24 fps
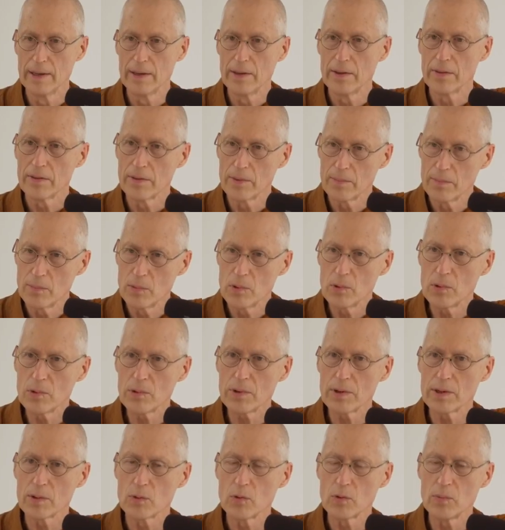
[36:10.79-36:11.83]
the
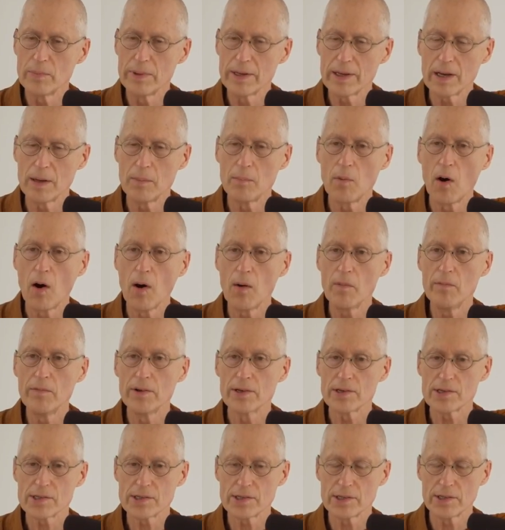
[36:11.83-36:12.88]
more it will become
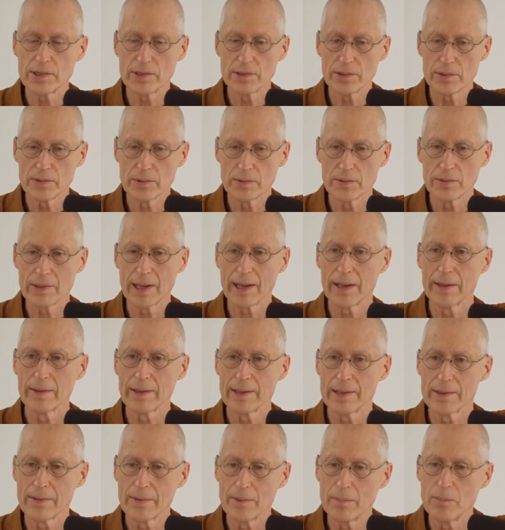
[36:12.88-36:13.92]
obvious to you, that,
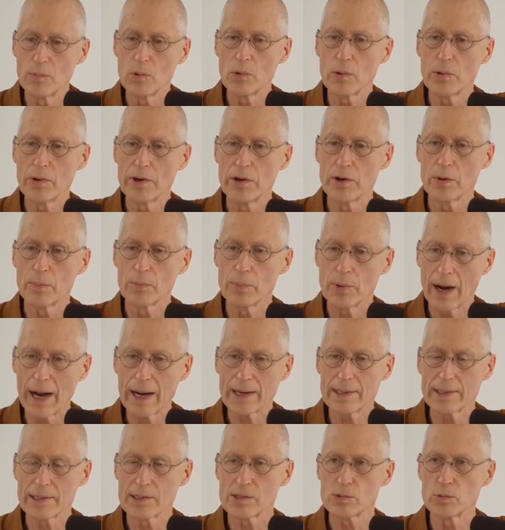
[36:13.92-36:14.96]
that, the more your
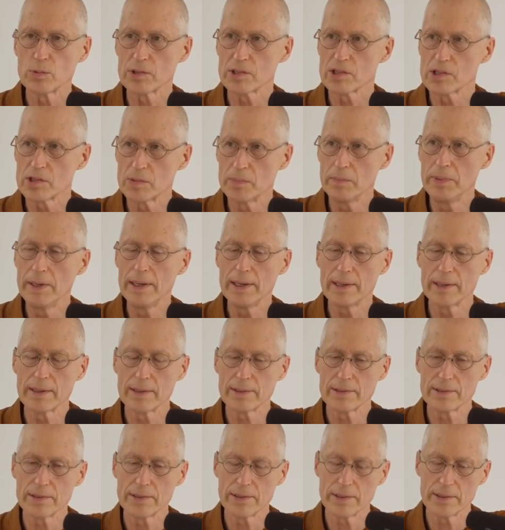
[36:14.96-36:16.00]
practice will speak
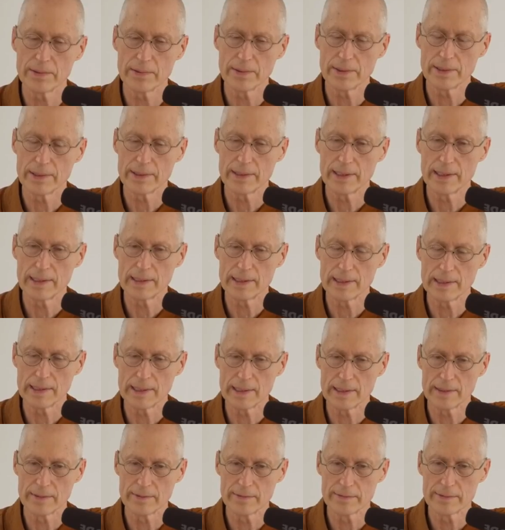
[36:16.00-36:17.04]
to you in daily
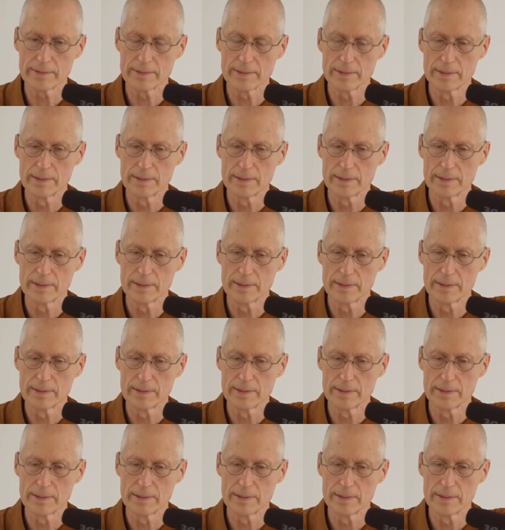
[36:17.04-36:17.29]
life.